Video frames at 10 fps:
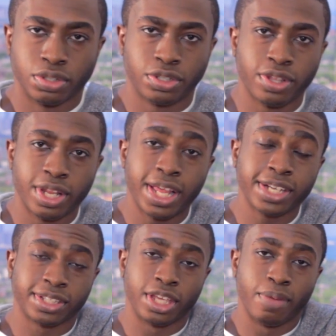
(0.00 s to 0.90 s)
So the
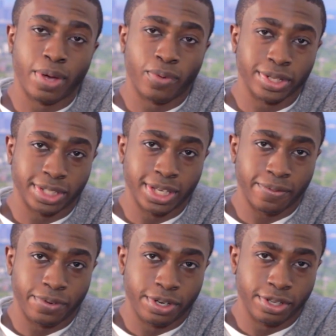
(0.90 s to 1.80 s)
next thing you might want to
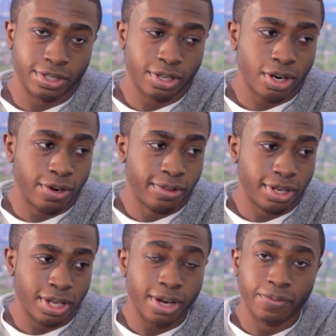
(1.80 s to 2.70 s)
get for your DSLR
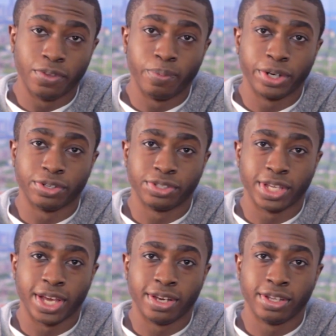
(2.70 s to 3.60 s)
that a lot of filmmakers
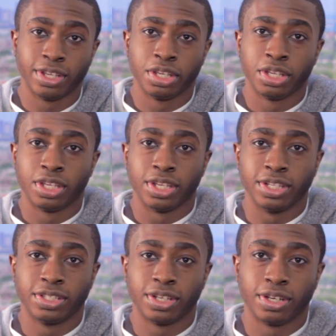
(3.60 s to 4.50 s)
get
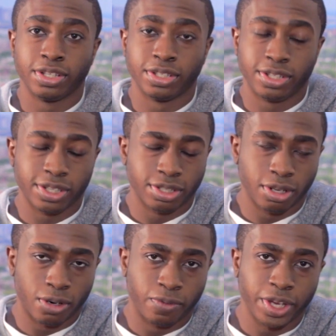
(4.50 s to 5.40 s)
is a
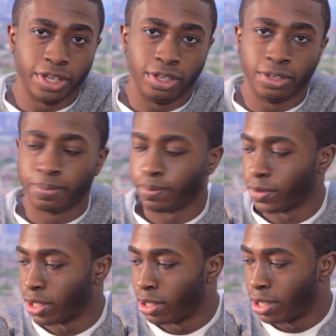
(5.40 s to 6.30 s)
DSLR rig.
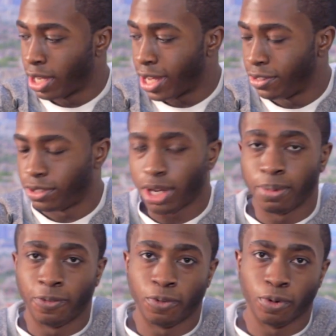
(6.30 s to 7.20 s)
As you
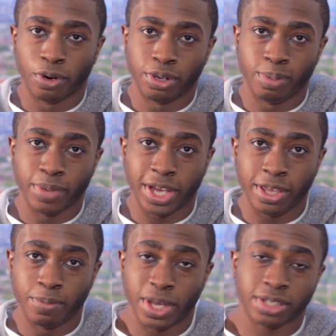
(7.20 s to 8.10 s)
saw before, you
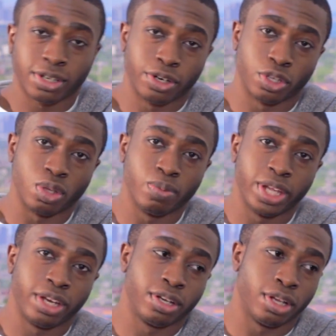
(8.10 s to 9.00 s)
may start
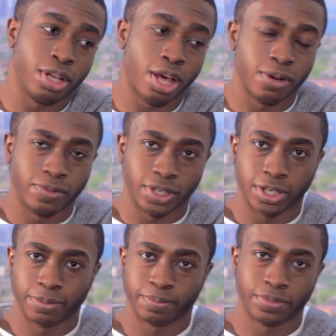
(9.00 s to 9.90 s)
accumulating a lot
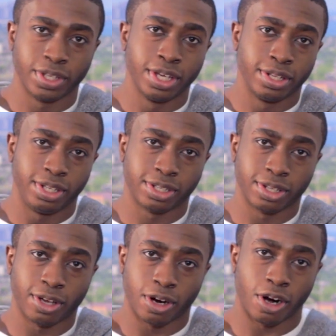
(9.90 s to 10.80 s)
of
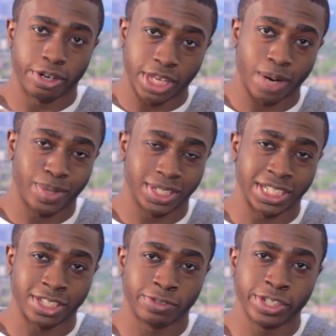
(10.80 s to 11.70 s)
DSLR on-camera
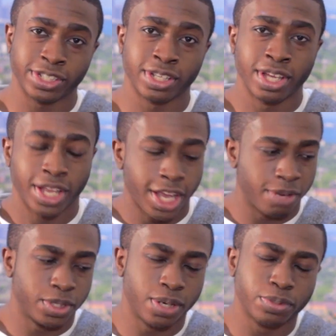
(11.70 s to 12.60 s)
accessories,
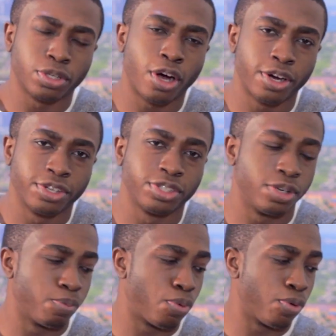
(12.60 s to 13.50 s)
and it becomes hard at a
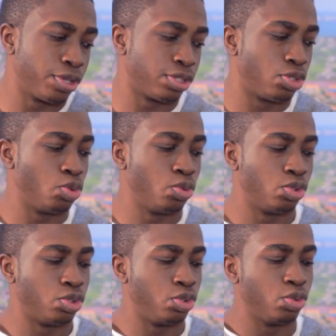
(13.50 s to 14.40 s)
certain point to just